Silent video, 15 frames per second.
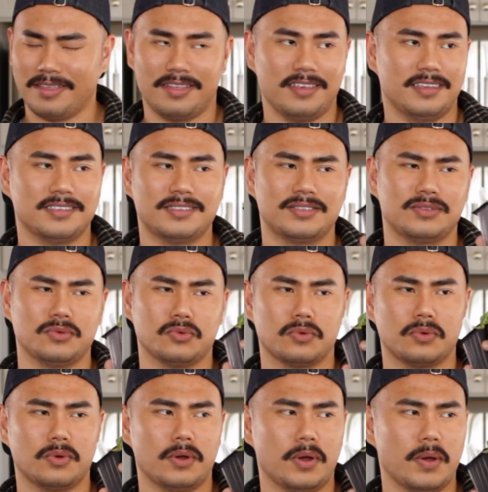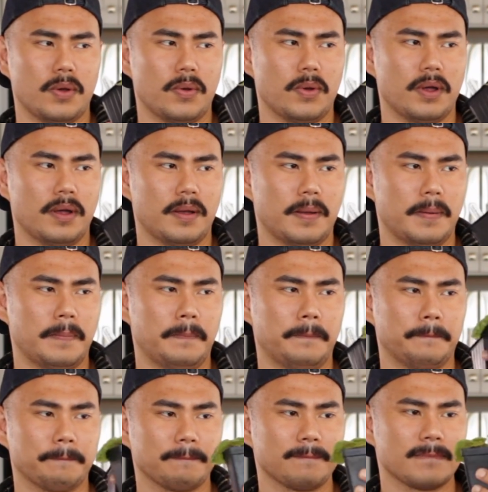this
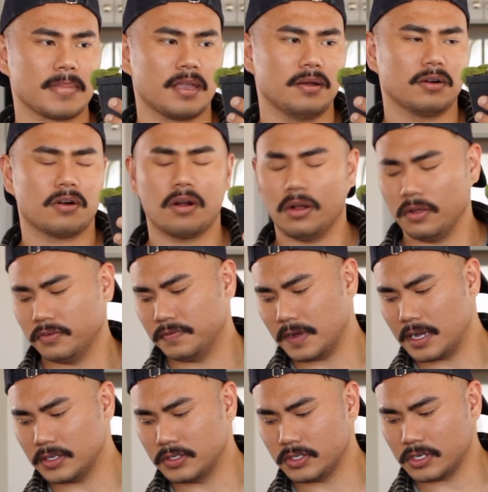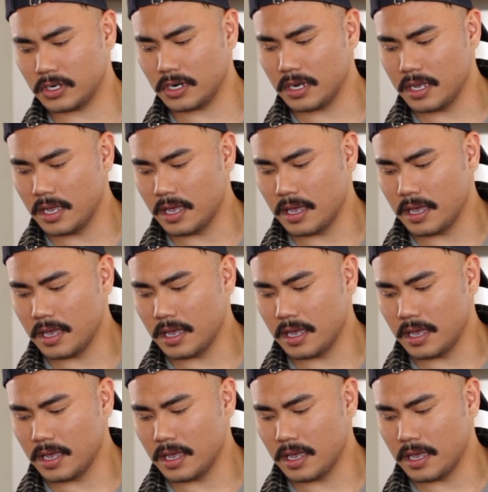Karl Foster,